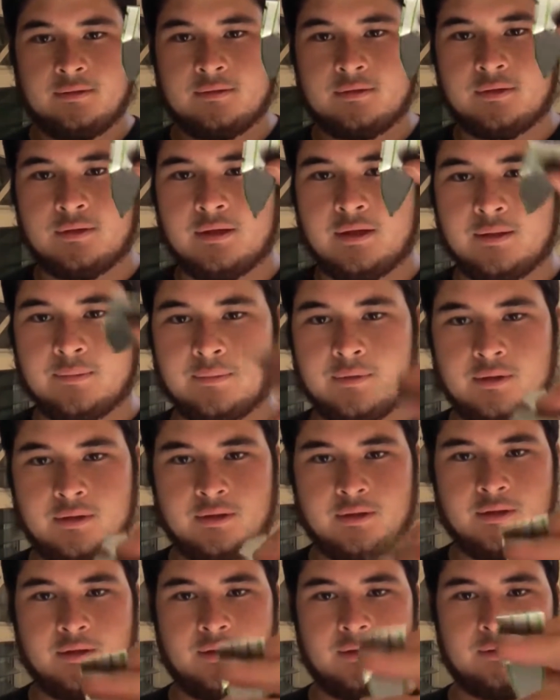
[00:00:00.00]
So now I'm going to
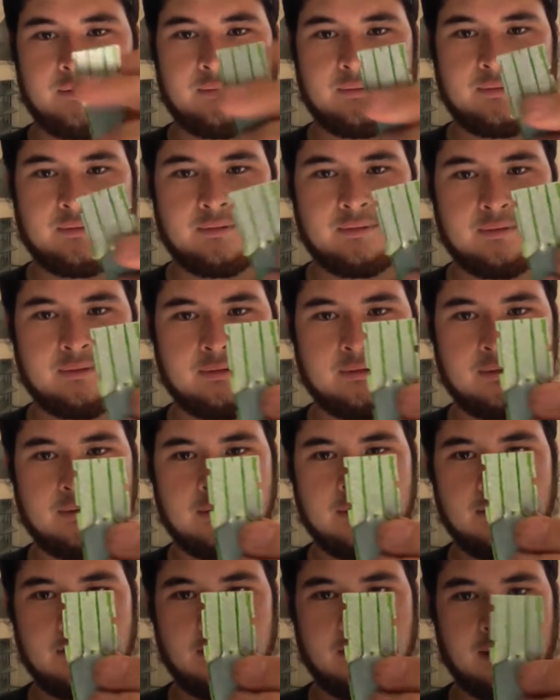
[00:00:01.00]
go
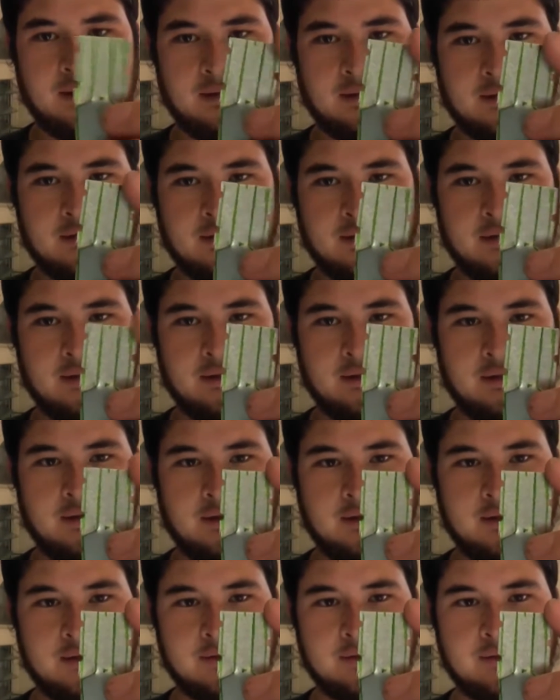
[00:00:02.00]
and cut
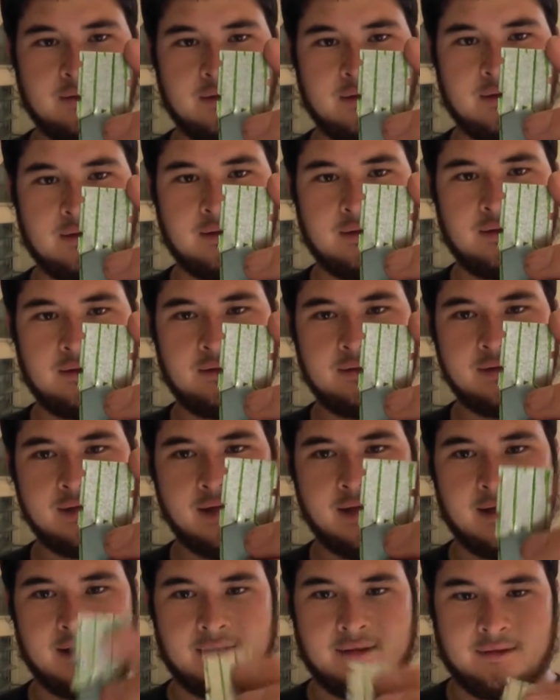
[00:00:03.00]
along the
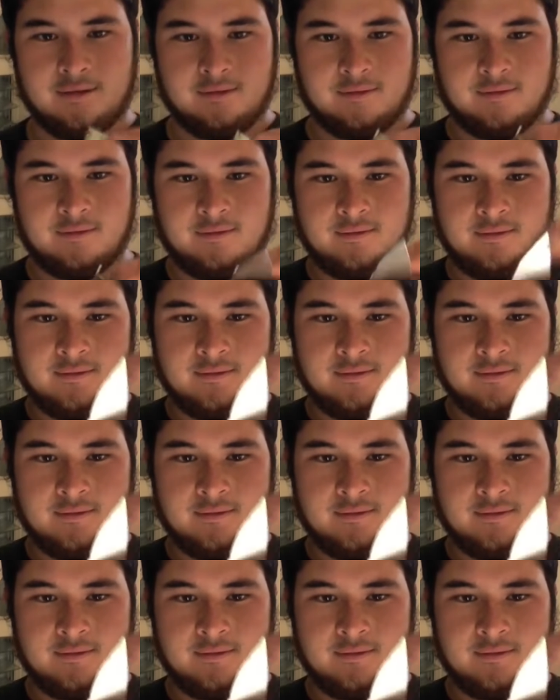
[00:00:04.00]
tang here.